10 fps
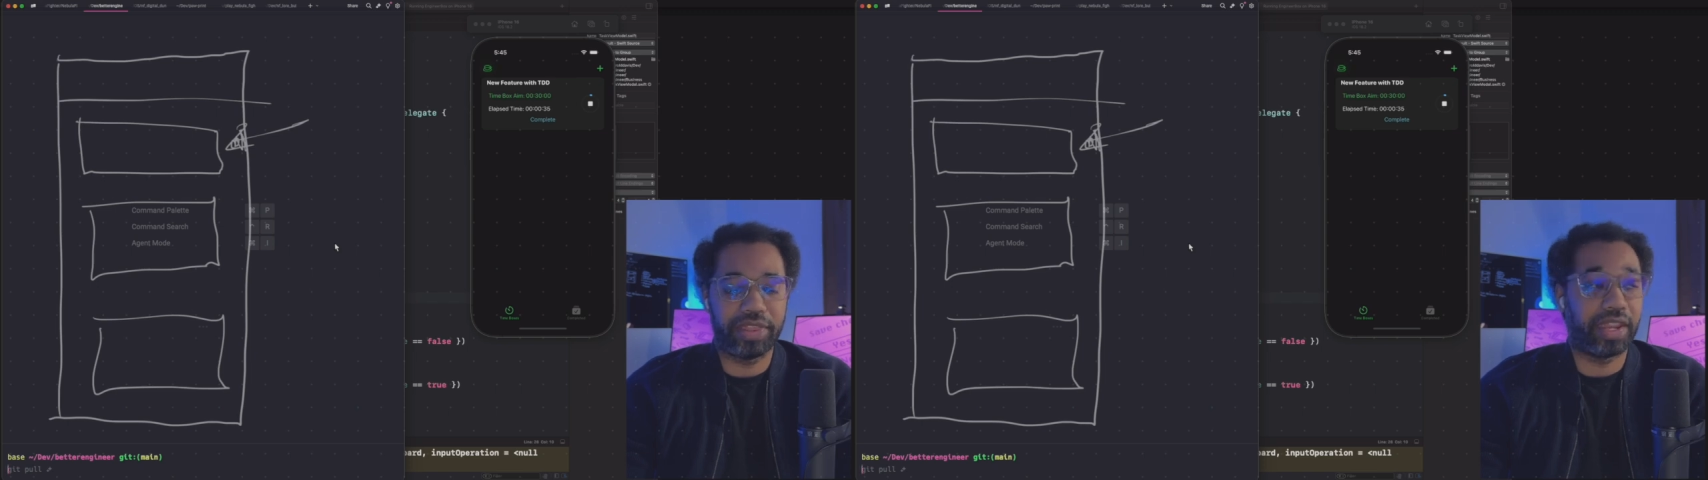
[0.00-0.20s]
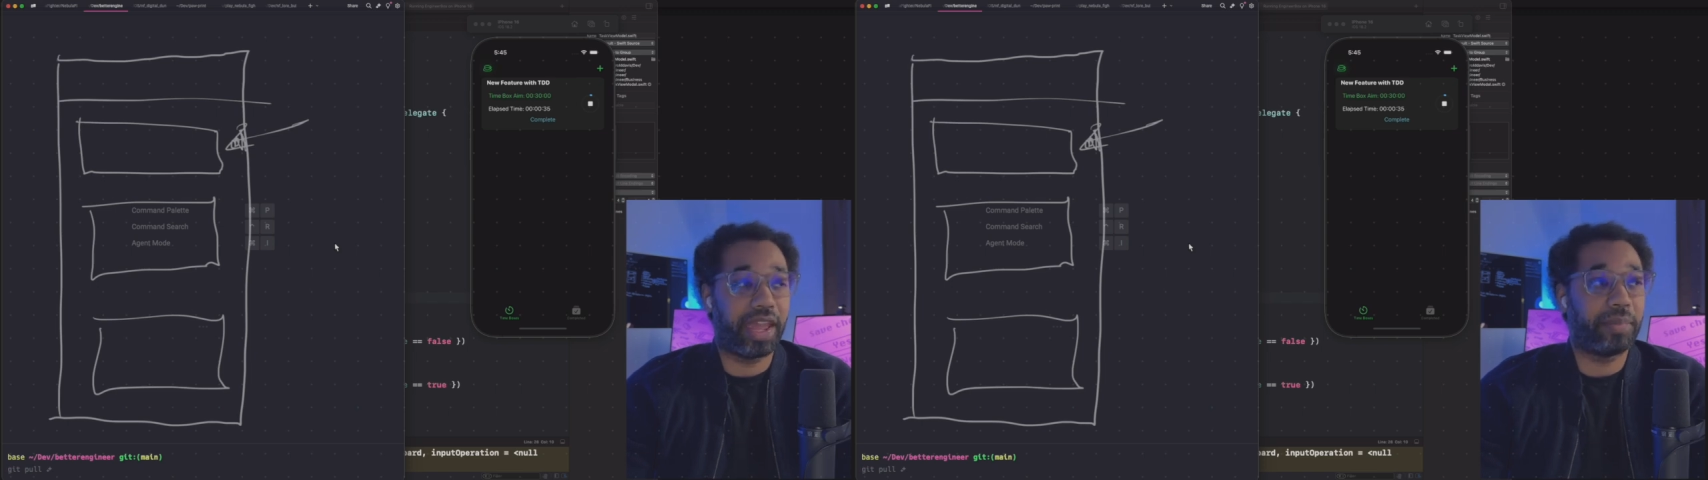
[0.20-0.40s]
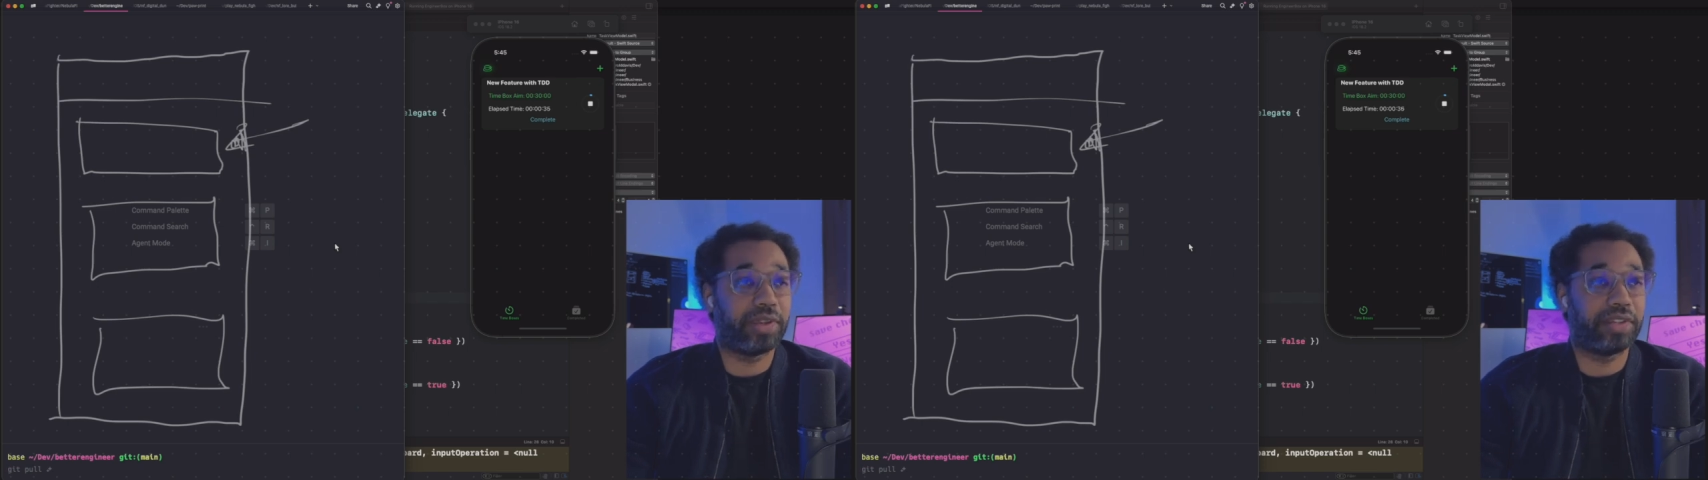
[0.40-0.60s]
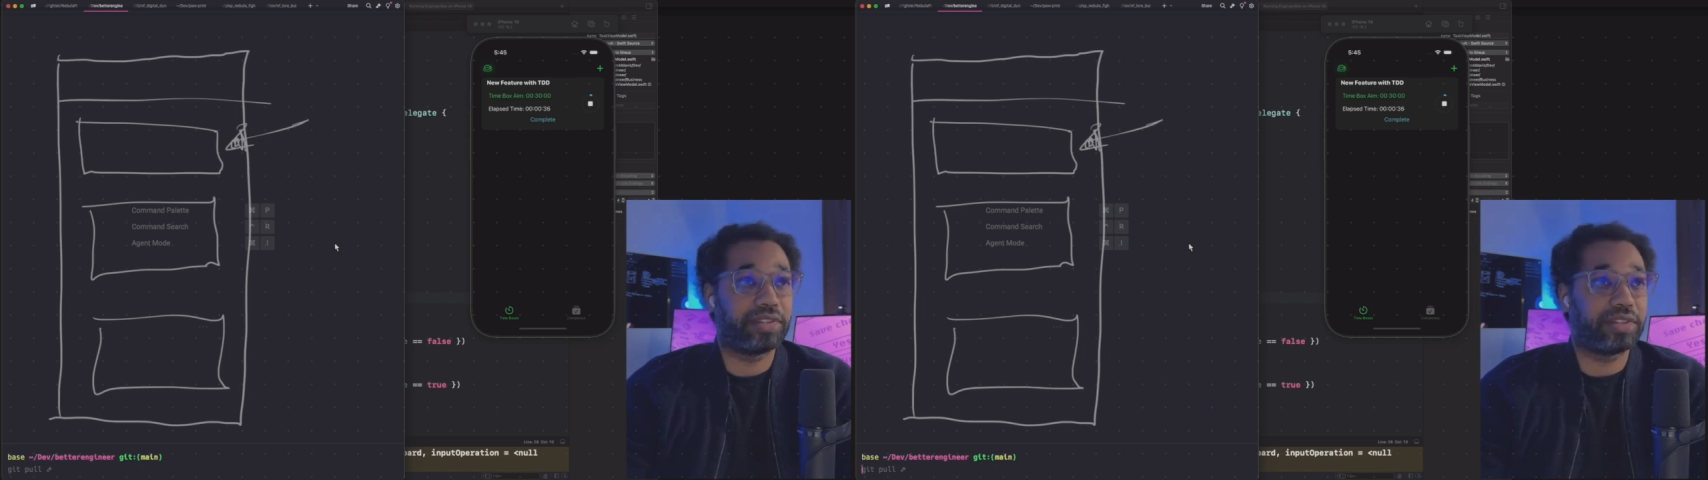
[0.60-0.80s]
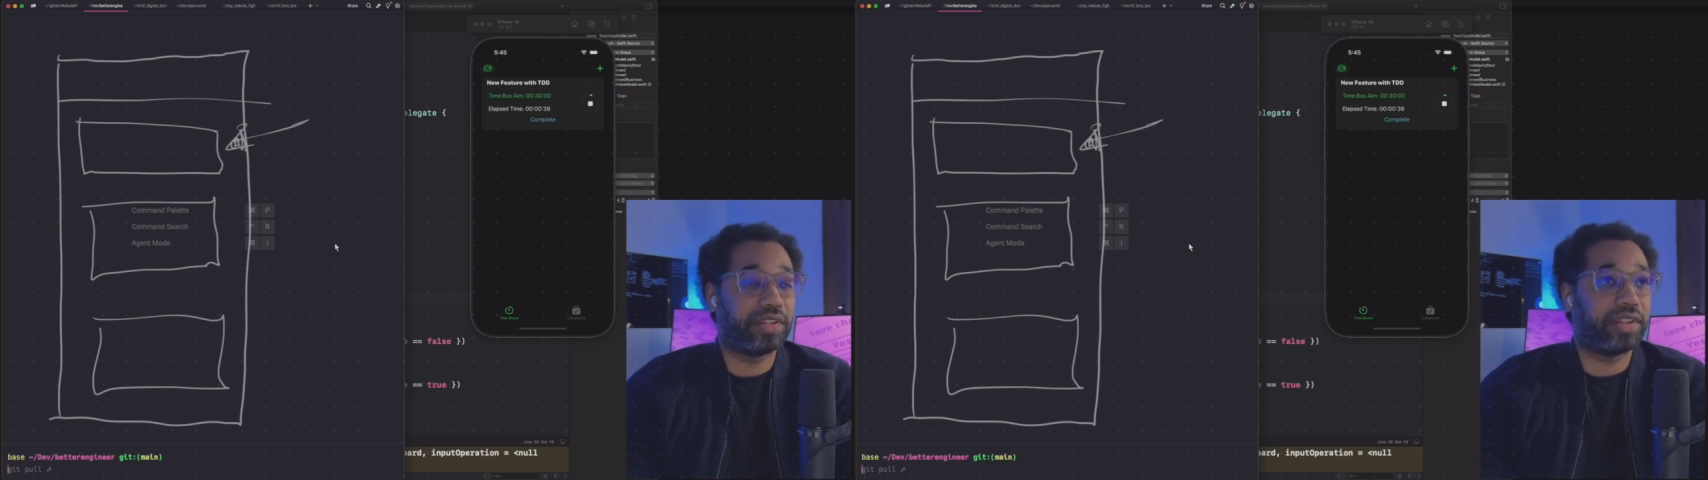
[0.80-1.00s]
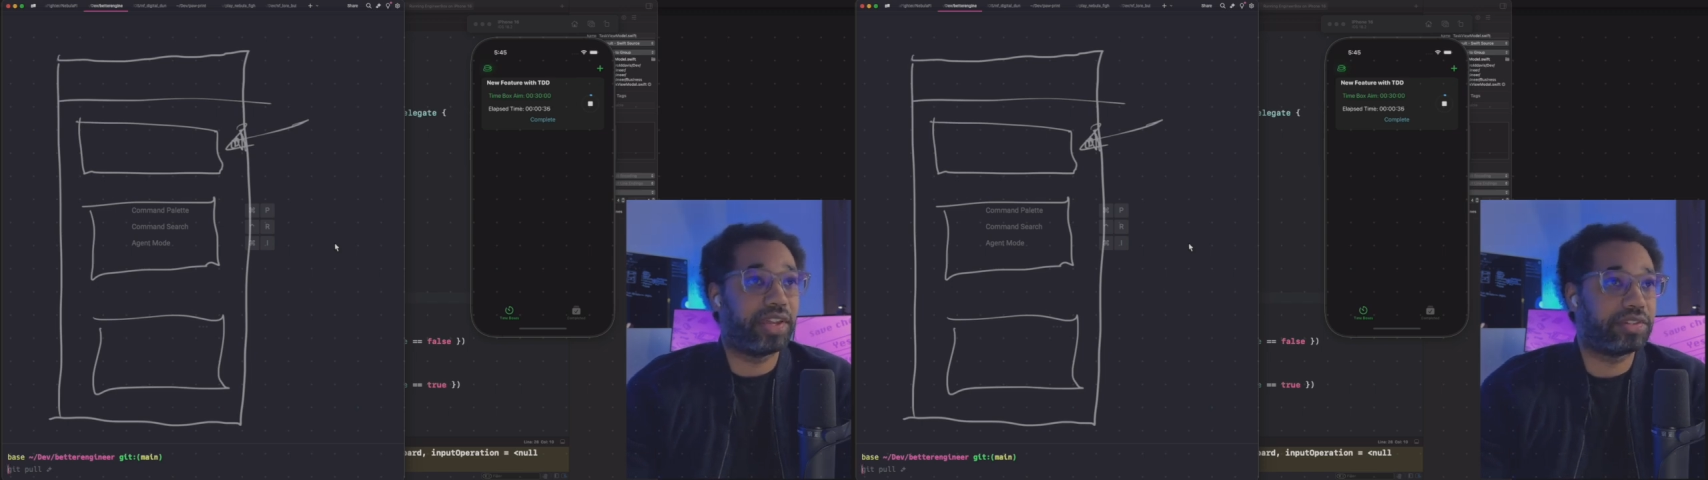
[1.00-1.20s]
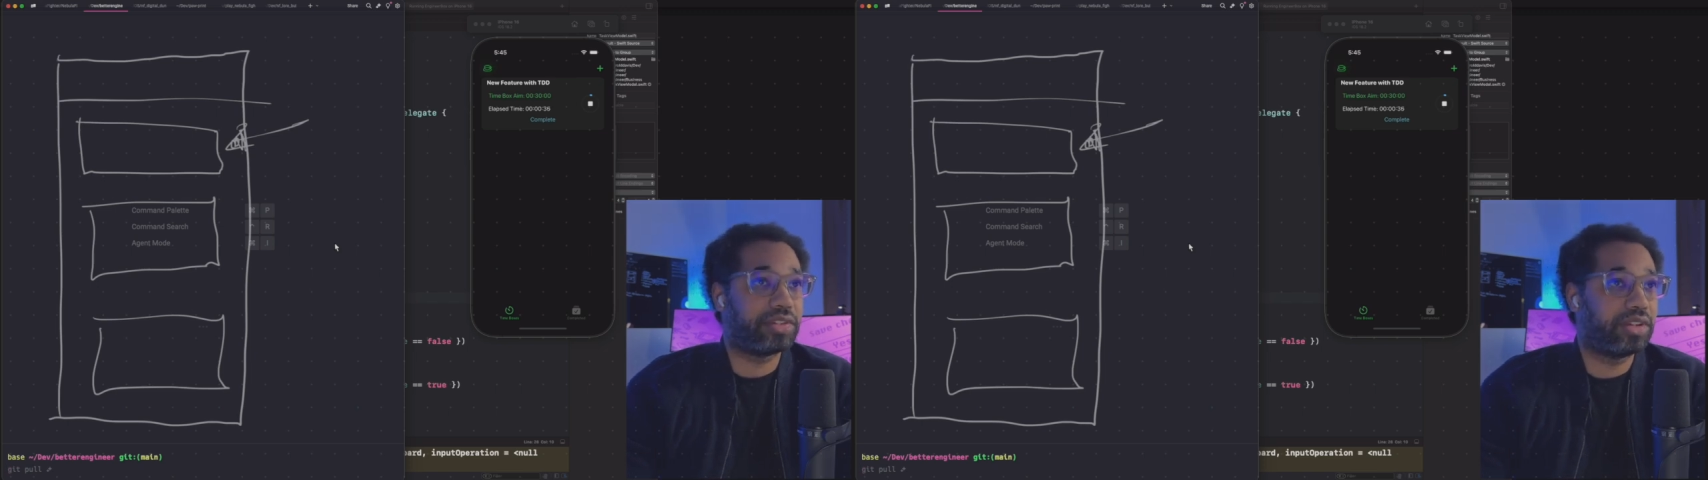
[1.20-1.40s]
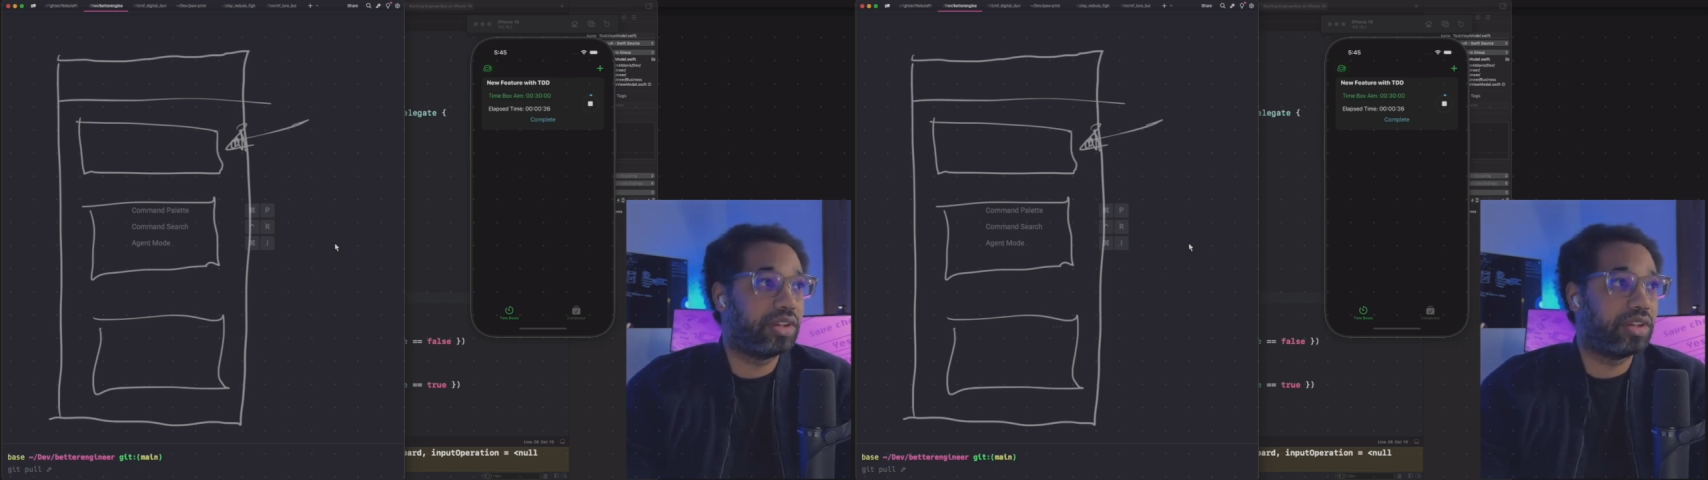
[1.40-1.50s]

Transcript: happens unless